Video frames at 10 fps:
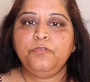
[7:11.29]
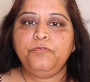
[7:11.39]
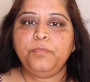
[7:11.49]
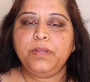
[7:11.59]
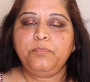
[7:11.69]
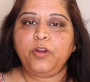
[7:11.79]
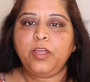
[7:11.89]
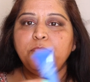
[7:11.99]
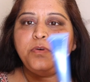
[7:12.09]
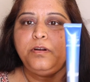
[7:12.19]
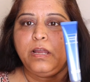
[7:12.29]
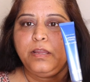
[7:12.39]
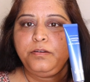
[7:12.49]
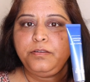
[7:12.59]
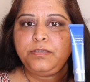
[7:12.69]
for my primer,
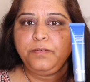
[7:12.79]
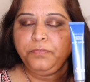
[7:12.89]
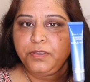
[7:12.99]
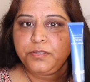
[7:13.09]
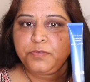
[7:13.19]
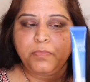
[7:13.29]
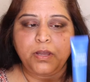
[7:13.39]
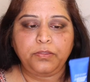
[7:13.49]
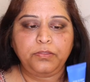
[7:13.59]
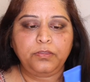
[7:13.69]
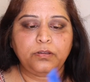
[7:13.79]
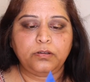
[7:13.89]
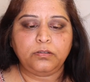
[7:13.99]
I received this month